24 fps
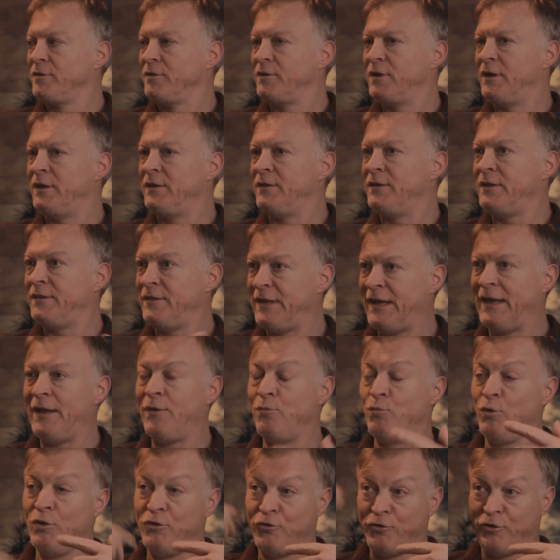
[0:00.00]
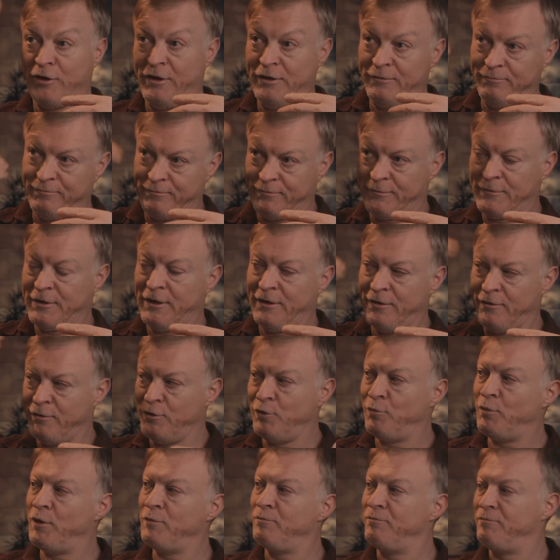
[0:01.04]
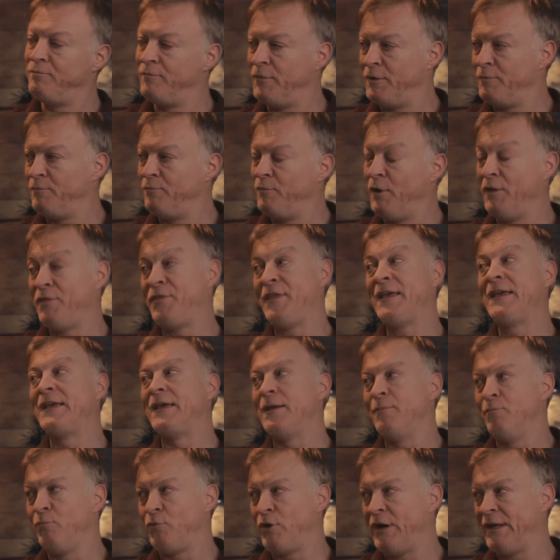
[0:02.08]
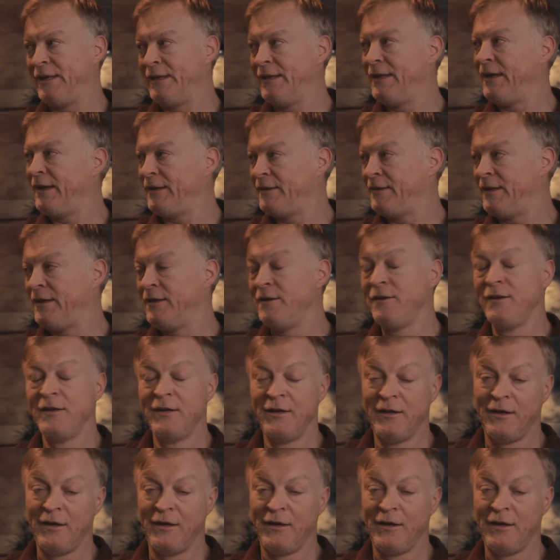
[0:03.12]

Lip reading: And in the end, once I kind of, my thinking brain kicked in,